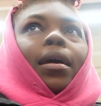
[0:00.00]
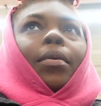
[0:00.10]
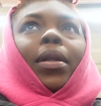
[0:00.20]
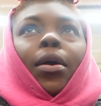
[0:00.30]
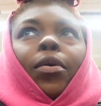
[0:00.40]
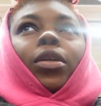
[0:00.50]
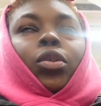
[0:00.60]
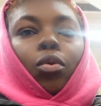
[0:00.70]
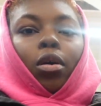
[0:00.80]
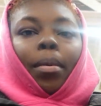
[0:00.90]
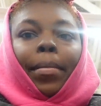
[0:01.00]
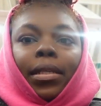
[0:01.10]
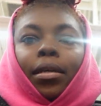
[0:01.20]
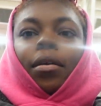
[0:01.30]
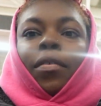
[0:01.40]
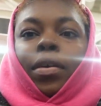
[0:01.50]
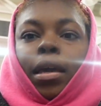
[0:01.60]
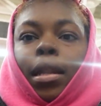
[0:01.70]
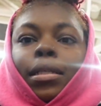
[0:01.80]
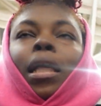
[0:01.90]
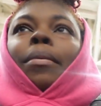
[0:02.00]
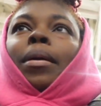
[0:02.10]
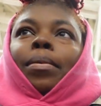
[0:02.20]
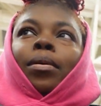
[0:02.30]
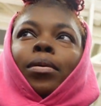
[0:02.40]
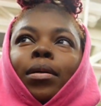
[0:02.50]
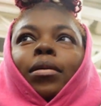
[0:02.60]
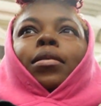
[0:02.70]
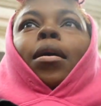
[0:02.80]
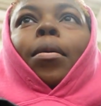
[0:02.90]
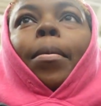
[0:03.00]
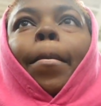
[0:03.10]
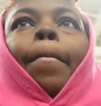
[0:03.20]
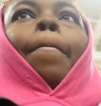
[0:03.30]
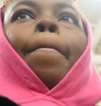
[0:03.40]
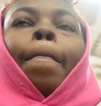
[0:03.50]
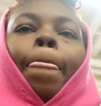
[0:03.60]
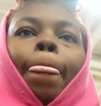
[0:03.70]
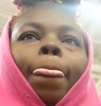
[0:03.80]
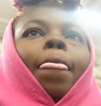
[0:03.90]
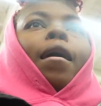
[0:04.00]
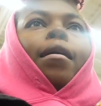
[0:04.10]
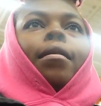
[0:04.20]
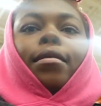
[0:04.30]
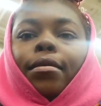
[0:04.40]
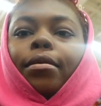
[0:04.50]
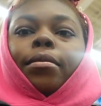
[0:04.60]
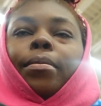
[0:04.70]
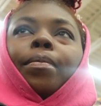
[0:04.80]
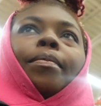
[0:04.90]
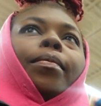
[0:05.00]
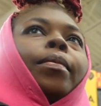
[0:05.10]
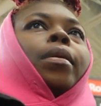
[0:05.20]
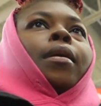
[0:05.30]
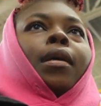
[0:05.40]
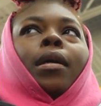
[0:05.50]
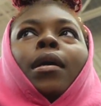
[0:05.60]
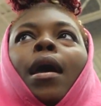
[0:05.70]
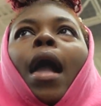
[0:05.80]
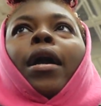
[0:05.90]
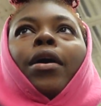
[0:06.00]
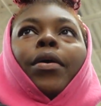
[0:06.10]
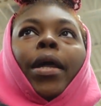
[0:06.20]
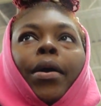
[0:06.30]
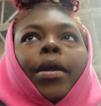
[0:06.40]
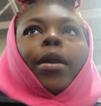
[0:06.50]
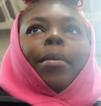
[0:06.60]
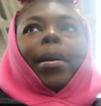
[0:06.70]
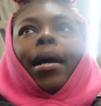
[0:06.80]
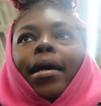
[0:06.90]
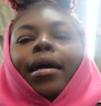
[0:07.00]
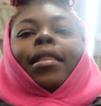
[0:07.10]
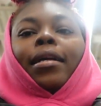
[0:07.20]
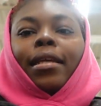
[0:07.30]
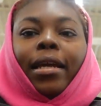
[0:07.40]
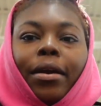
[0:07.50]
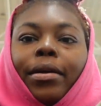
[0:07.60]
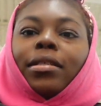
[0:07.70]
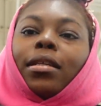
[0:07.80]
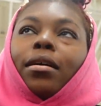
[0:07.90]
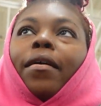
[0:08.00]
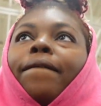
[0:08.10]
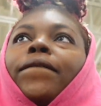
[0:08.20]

when I go in the store by myself and it's a lot of people. So um, I gotta go down here by like the dairy stuff